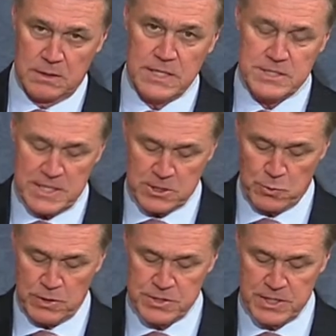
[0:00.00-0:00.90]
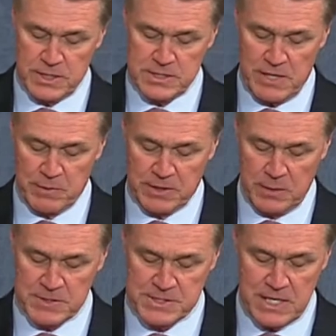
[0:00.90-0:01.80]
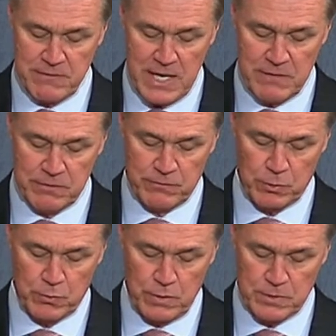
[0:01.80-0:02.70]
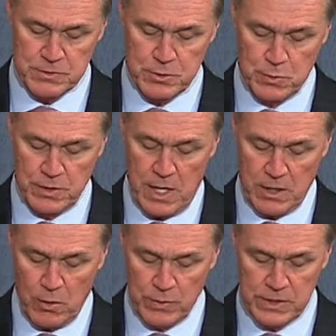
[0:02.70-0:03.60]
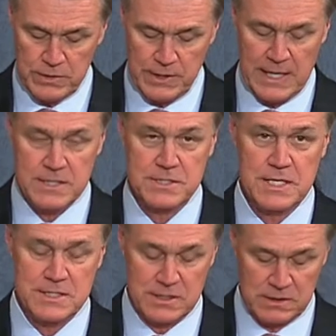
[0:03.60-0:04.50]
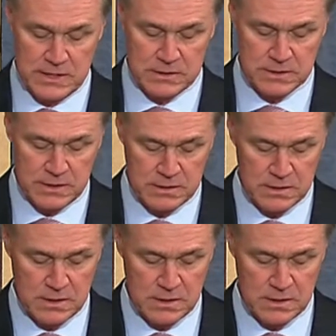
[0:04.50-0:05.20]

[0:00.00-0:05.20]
These sanctuary cities have become a safe haven for criminals who are not only in the United States illegally,